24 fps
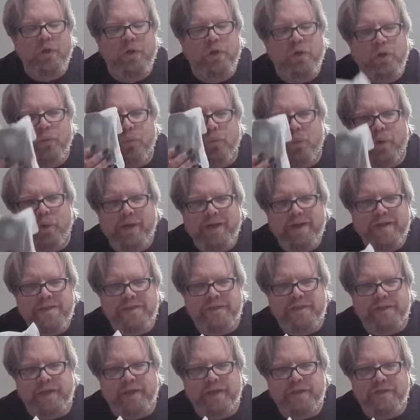One
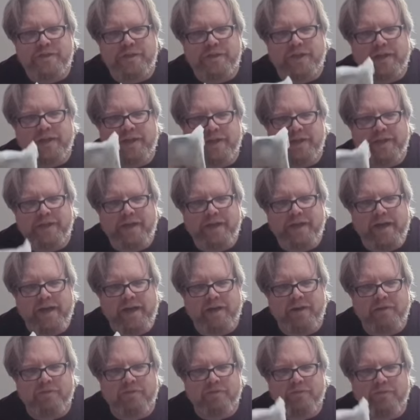hesitation I did
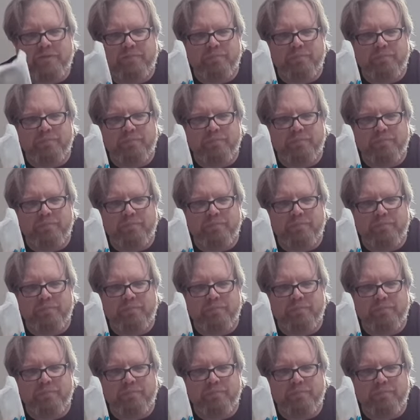have